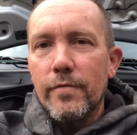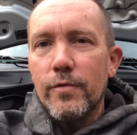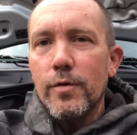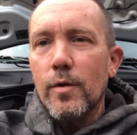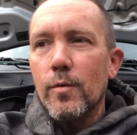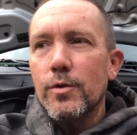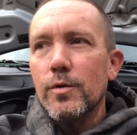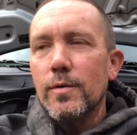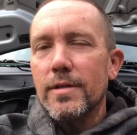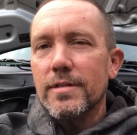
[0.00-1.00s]
If you go
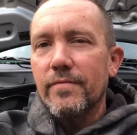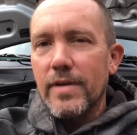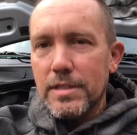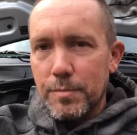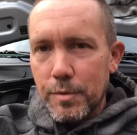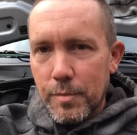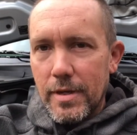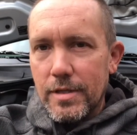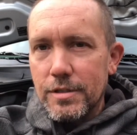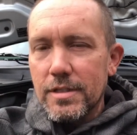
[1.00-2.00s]
to his Facebook
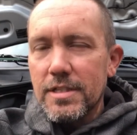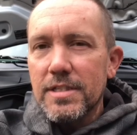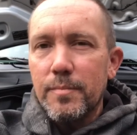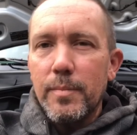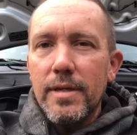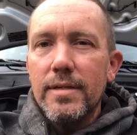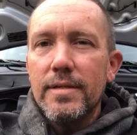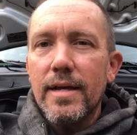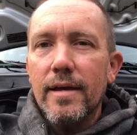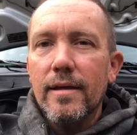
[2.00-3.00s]
page, it's
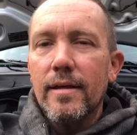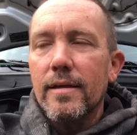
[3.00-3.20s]
SpeedTech,